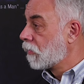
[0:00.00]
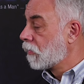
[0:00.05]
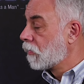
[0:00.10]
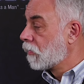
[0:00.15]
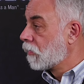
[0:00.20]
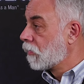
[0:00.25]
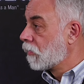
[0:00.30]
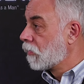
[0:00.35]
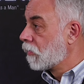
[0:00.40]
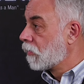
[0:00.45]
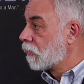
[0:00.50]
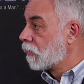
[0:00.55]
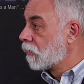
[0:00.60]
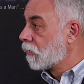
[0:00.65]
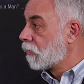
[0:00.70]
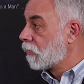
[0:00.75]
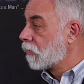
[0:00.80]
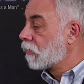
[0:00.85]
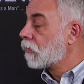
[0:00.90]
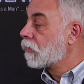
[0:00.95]

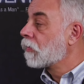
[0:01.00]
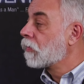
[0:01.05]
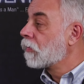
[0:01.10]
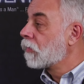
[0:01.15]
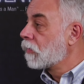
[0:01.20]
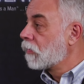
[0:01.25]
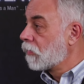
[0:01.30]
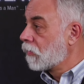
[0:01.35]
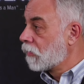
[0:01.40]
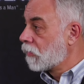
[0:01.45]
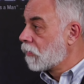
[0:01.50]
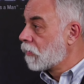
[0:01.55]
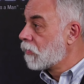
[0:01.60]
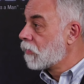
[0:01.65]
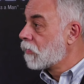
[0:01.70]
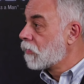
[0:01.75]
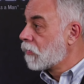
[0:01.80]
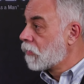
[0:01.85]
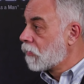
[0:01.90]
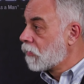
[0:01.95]

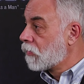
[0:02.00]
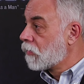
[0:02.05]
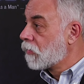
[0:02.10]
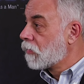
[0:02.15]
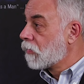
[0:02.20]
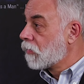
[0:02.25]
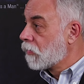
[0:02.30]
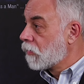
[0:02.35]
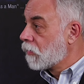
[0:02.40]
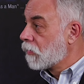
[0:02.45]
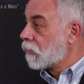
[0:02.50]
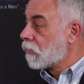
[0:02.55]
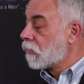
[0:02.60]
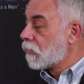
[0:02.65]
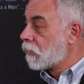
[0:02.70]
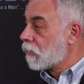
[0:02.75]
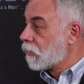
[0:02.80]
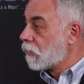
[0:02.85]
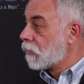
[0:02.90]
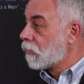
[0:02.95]

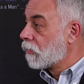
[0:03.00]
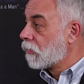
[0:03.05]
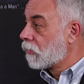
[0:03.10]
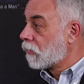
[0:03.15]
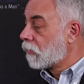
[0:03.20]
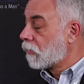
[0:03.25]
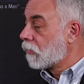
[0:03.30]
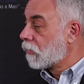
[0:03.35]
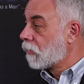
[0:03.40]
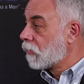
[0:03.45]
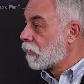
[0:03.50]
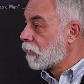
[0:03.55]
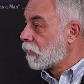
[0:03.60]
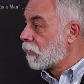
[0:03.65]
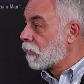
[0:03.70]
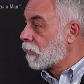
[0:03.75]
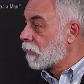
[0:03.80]
(silent)